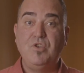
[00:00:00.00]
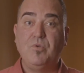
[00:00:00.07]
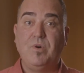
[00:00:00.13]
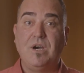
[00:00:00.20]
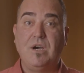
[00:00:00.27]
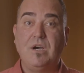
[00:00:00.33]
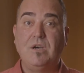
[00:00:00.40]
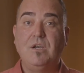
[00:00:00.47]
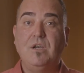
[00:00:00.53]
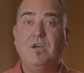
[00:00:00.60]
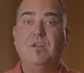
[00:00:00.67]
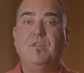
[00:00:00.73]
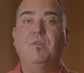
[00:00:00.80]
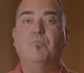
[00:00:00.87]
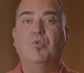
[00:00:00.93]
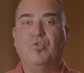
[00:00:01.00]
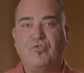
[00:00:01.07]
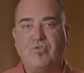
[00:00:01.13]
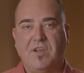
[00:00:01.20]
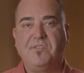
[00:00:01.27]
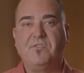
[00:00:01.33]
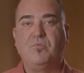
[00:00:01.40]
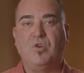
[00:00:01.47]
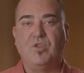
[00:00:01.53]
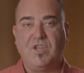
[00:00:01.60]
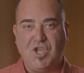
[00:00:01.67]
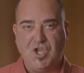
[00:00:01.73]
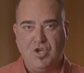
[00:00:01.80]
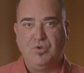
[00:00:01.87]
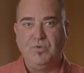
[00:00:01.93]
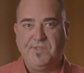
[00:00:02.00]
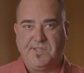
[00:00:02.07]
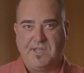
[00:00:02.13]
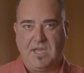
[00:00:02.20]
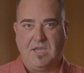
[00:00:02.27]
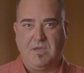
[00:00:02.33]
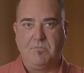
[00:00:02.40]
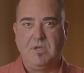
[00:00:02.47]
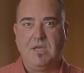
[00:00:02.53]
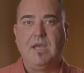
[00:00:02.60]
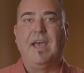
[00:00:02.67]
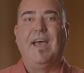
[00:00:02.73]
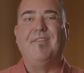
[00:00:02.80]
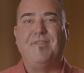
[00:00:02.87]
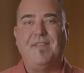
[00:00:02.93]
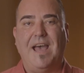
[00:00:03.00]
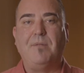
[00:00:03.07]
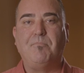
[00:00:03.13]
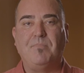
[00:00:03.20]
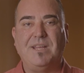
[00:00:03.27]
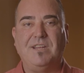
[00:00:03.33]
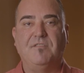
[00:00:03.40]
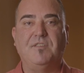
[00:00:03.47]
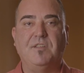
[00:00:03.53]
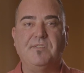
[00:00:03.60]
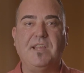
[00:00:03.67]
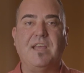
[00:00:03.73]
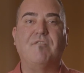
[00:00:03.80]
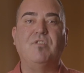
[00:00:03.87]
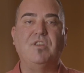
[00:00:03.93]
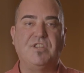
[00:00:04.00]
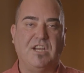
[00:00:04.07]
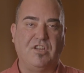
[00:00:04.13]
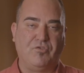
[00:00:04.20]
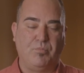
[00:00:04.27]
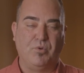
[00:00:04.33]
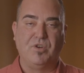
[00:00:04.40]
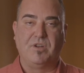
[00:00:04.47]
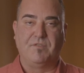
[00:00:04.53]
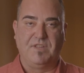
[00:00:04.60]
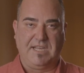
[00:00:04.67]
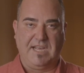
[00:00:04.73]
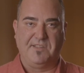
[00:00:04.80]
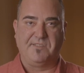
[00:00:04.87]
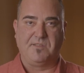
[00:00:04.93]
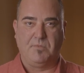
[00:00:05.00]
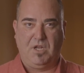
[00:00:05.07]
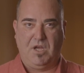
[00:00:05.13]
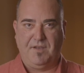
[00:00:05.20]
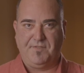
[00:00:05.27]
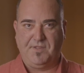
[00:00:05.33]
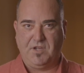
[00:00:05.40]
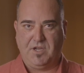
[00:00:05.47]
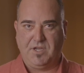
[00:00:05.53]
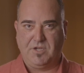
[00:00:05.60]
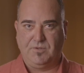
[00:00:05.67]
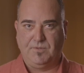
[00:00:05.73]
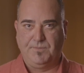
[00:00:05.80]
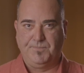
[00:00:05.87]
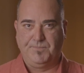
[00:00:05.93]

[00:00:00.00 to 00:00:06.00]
you are, the more trustworthy you seem, and that benefits every touch point of the customer life cycle.